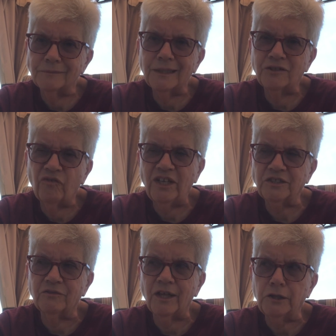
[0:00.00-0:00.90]
Let's face
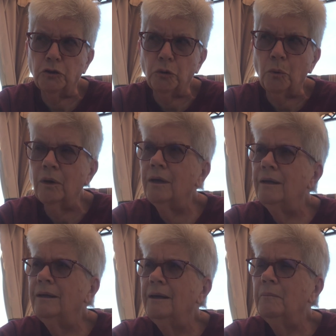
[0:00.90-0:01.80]
it, they do.
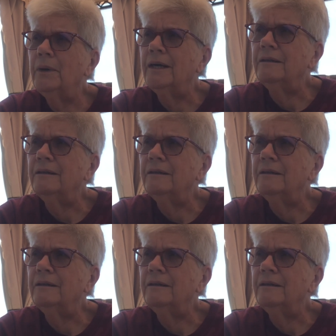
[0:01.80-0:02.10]
But,